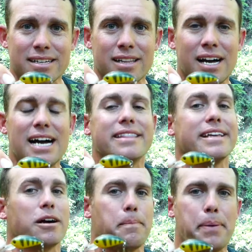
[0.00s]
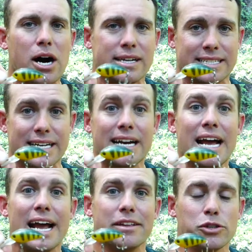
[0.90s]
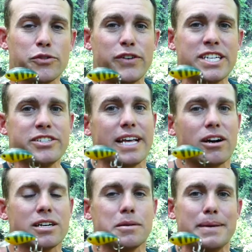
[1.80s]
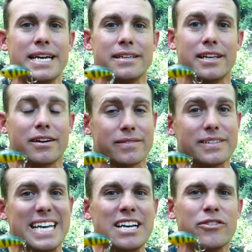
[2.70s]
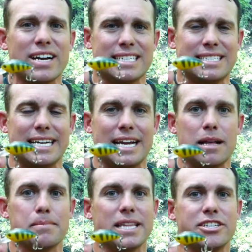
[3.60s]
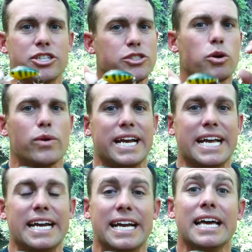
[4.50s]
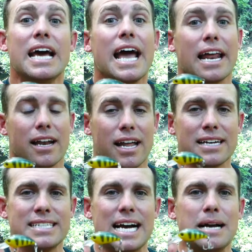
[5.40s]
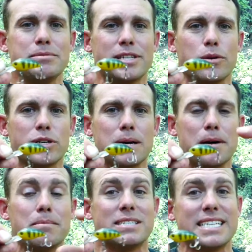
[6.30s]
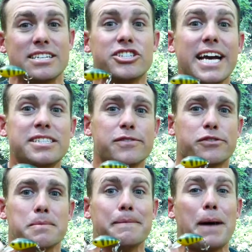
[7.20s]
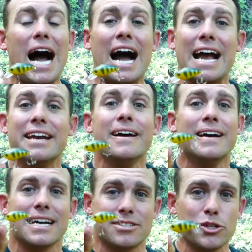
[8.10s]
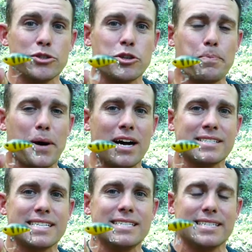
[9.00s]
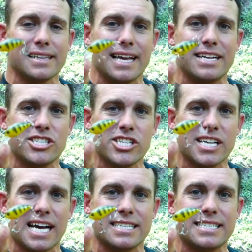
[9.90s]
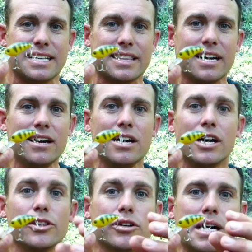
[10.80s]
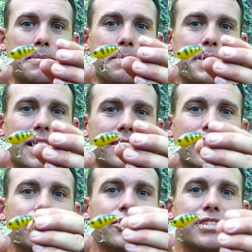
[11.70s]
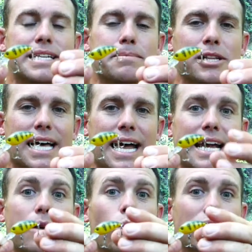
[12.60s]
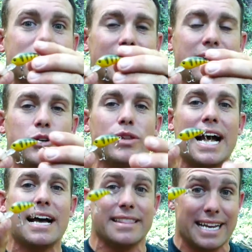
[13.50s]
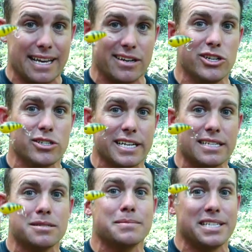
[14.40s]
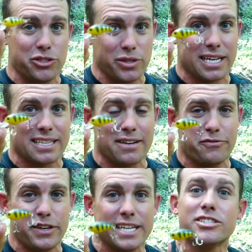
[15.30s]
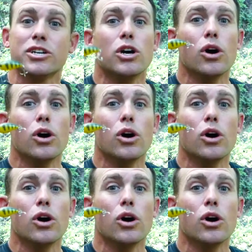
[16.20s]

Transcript: a lot, and then I'll pause it. And those fish that aren't committed, they're interested in it, but they just don't want to hit it. And a lot of times, they will come up instead of chasing from behind. As soon as you pause this and let it just kind of sit there, they'll come up there and they'll just nibble at it. And once they do that, they get a hook in them, and you got that fish.